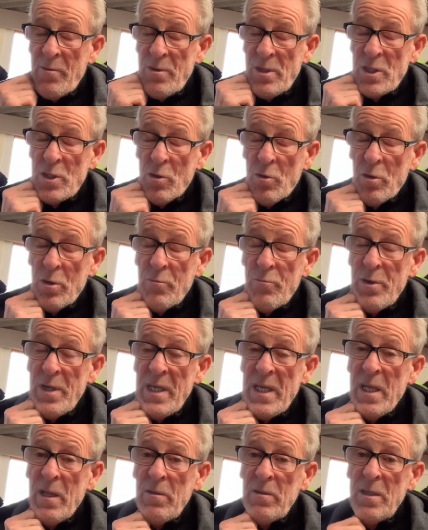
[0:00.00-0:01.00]
restored and
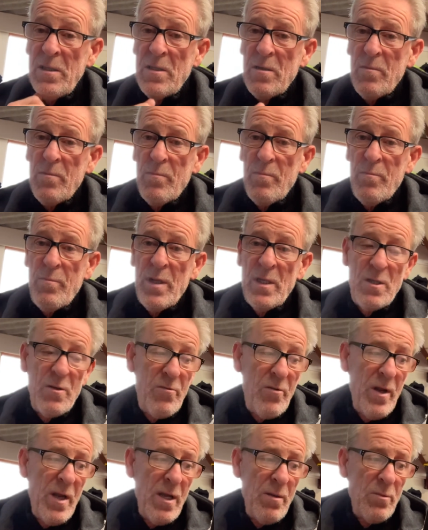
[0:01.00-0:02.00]
re-gilded, picture
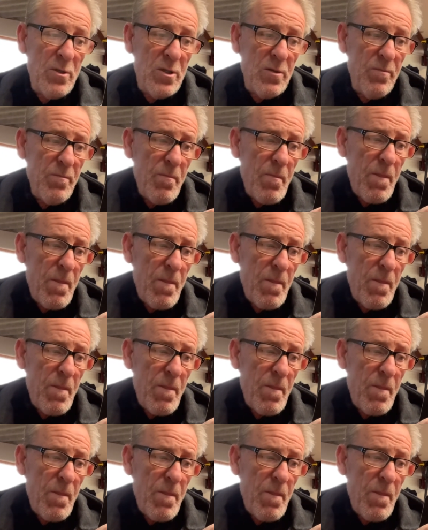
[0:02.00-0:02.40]
frames.